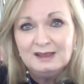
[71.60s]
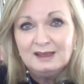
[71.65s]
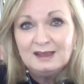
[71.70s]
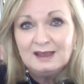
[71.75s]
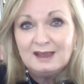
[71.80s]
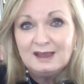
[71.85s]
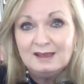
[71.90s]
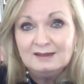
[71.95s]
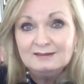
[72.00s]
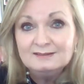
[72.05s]

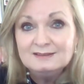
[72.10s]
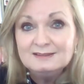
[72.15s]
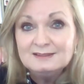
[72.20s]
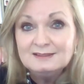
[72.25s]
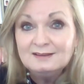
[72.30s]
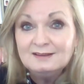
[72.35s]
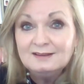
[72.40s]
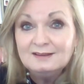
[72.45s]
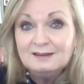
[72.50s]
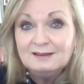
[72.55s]

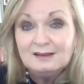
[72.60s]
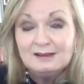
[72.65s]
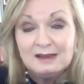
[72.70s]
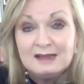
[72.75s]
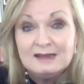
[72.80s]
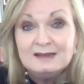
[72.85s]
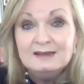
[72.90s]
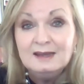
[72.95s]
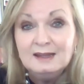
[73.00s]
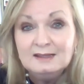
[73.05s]
and
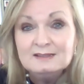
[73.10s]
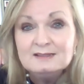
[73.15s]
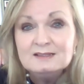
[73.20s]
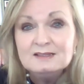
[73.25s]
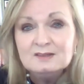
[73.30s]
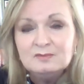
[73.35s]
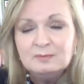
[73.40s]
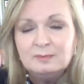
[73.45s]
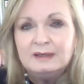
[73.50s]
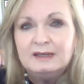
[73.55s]
a
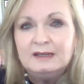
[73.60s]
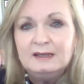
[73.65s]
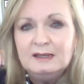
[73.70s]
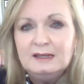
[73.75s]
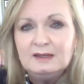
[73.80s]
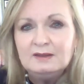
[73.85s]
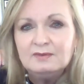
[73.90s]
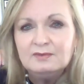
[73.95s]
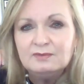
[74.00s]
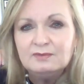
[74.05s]
negative
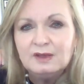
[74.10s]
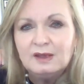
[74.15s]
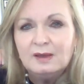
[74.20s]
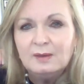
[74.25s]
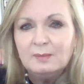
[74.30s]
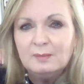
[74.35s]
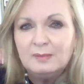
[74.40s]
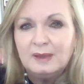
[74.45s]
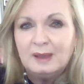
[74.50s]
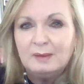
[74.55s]
belief
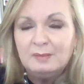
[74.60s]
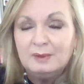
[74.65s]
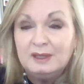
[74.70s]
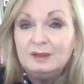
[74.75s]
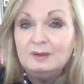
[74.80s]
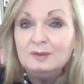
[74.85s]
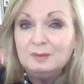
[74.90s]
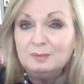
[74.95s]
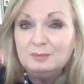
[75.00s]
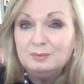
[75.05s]
may
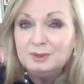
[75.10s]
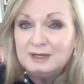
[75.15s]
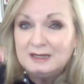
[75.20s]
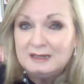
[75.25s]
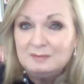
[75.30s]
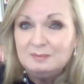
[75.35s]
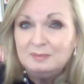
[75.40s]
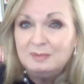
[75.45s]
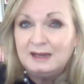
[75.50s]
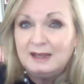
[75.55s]
be put
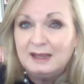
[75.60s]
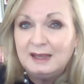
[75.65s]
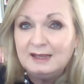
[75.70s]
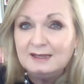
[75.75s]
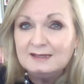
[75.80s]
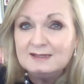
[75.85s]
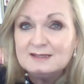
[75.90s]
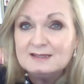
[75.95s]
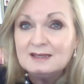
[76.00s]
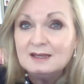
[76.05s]
in
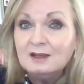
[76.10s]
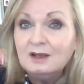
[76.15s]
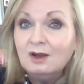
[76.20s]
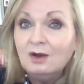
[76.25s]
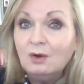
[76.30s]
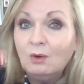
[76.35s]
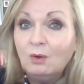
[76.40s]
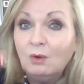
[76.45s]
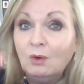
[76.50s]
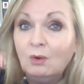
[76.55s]
place,
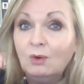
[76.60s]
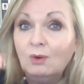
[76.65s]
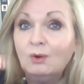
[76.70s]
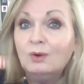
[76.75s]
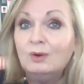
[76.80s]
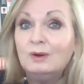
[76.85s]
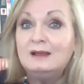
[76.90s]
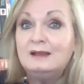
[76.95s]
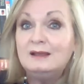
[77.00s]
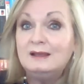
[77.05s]

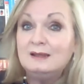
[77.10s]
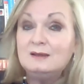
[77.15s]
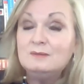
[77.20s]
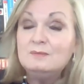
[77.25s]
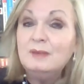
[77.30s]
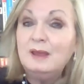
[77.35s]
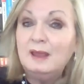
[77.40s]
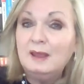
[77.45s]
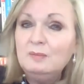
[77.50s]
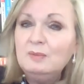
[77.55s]
or it
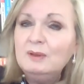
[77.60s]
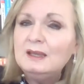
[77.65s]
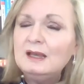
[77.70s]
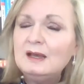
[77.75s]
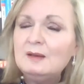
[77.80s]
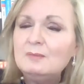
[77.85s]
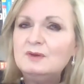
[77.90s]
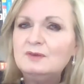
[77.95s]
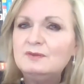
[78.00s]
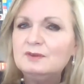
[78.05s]
may
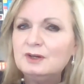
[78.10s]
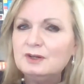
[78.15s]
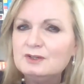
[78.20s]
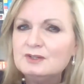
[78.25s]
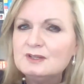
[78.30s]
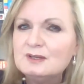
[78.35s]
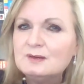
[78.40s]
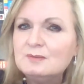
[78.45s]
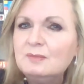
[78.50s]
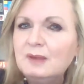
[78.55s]
become a
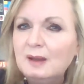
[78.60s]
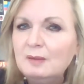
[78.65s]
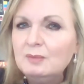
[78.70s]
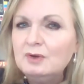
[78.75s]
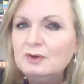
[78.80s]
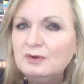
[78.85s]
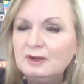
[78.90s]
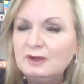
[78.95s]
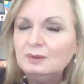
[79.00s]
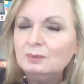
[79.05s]
frozen
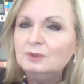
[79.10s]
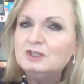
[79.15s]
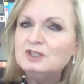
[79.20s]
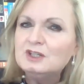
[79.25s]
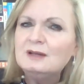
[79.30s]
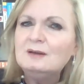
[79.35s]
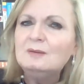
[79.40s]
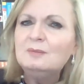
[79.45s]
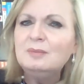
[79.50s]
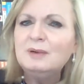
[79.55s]
memory,
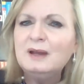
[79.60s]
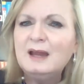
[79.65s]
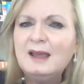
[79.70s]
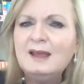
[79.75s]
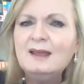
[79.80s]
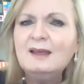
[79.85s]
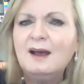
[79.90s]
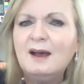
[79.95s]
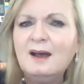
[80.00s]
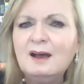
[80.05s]
which can
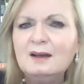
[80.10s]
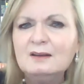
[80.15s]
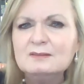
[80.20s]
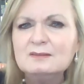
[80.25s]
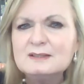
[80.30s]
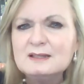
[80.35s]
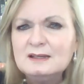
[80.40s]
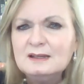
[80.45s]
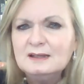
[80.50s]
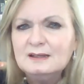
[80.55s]
play
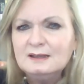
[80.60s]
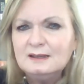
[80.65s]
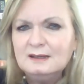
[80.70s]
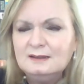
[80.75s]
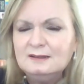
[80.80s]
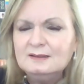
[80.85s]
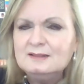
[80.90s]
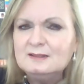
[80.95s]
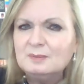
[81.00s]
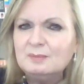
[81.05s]
out
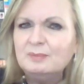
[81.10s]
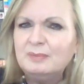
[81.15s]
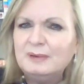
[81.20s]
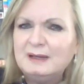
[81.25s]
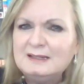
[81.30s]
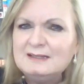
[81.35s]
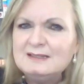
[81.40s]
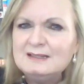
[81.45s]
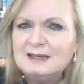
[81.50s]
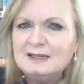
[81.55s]
in a
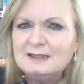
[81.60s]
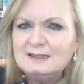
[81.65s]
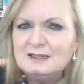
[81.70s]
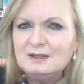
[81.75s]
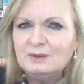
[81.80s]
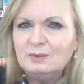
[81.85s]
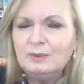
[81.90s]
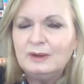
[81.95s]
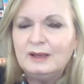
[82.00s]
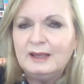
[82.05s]

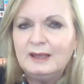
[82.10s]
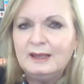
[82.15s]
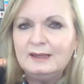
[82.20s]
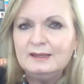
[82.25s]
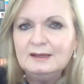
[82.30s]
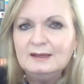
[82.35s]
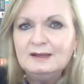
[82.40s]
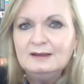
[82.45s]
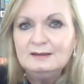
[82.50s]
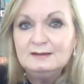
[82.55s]
debilitating
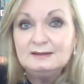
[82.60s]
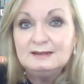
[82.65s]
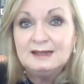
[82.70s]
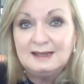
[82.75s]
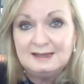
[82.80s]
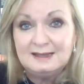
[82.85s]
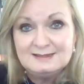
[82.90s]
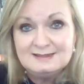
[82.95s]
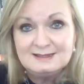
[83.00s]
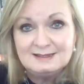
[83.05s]
way
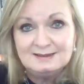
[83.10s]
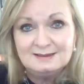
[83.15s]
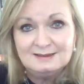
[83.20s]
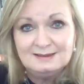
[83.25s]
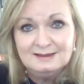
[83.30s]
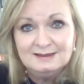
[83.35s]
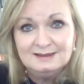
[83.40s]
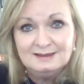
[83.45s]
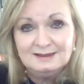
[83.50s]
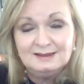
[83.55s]
later
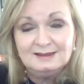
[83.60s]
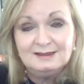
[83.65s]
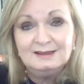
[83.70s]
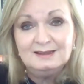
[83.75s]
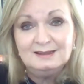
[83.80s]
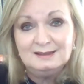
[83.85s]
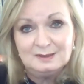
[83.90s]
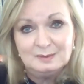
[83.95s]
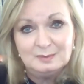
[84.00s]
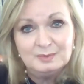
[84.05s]

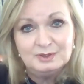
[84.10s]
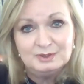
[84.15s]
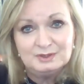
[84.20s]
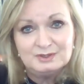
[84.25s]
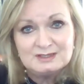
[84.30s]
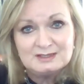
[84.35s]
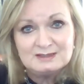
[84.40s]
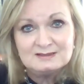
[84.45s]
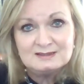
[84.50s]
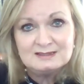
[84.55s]
in the
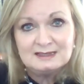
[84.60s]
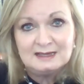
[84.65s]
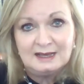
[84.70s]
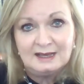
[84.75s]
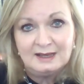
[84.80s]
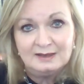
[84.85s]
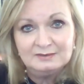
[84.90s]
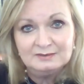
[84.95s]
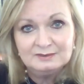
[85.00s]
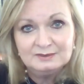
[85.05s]
person's
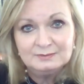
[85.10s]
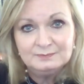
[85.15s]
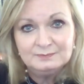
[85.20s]
life.